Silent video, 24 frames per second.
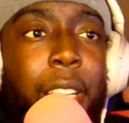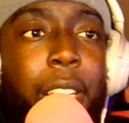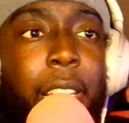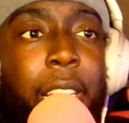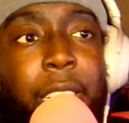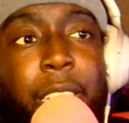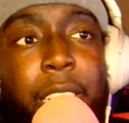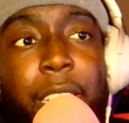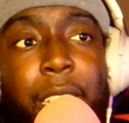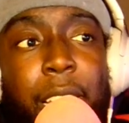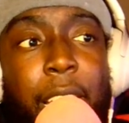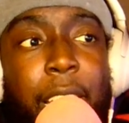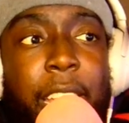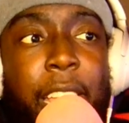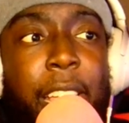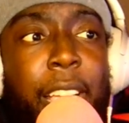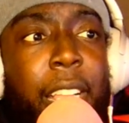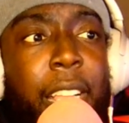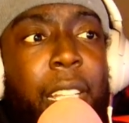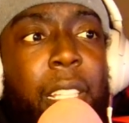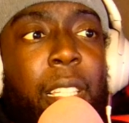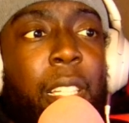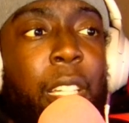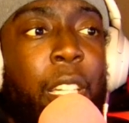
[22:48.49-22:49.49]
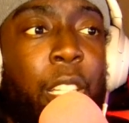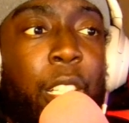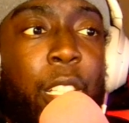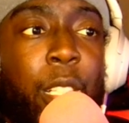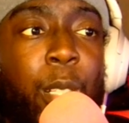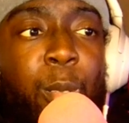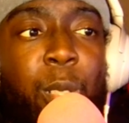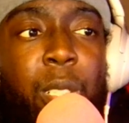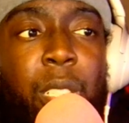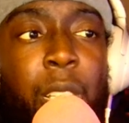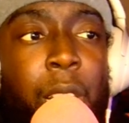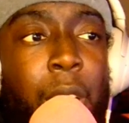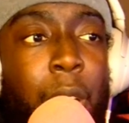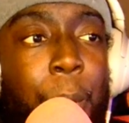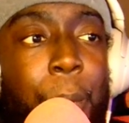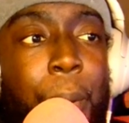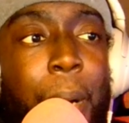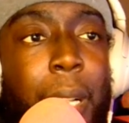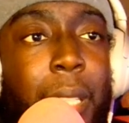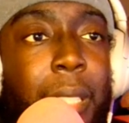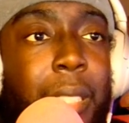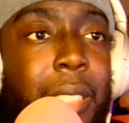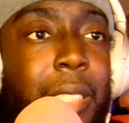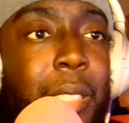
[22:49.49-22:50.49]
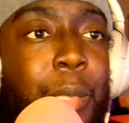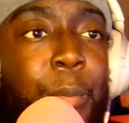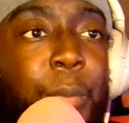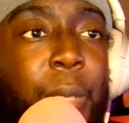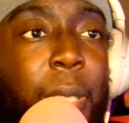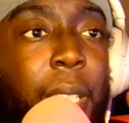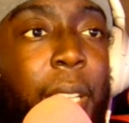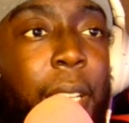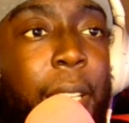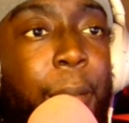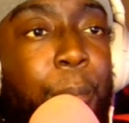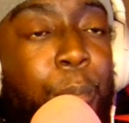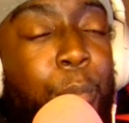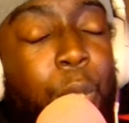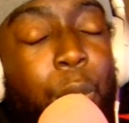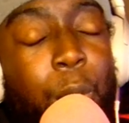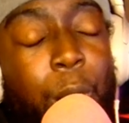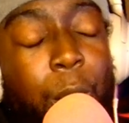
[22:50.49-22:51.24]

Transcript: And then like they got the good return policy, but like, bro,